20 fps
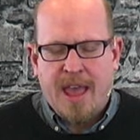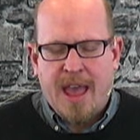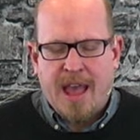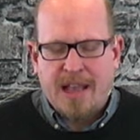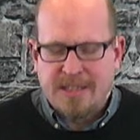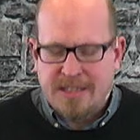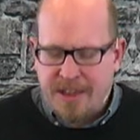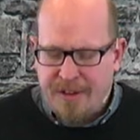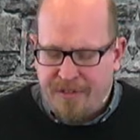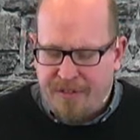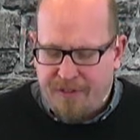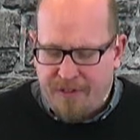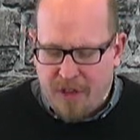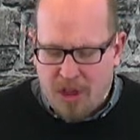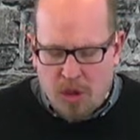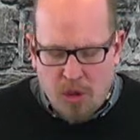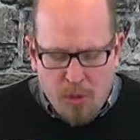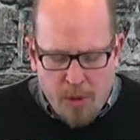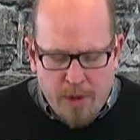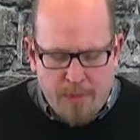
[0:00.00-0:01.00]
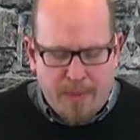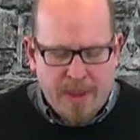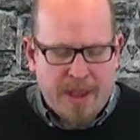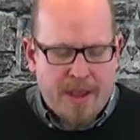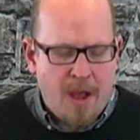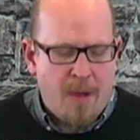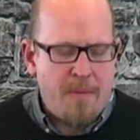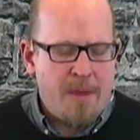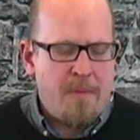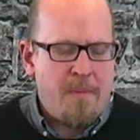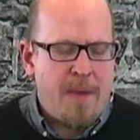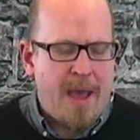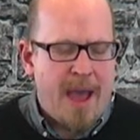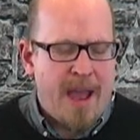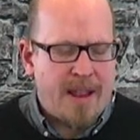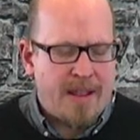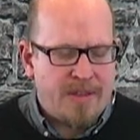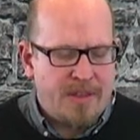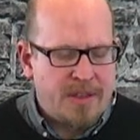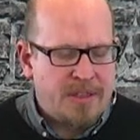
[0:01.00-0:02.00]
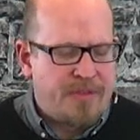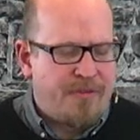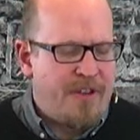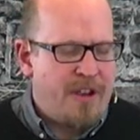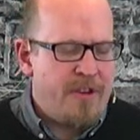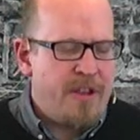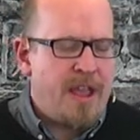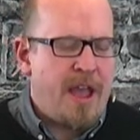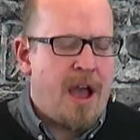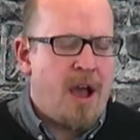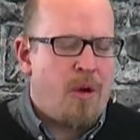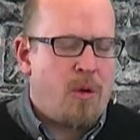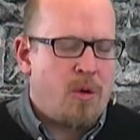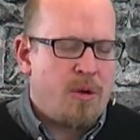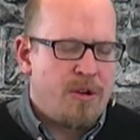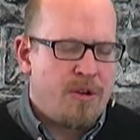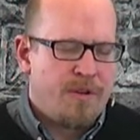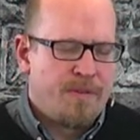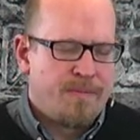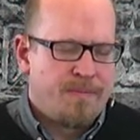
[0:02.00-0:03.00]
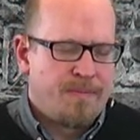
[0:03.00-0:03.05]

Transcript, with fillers: as if you would be coming back this very hour.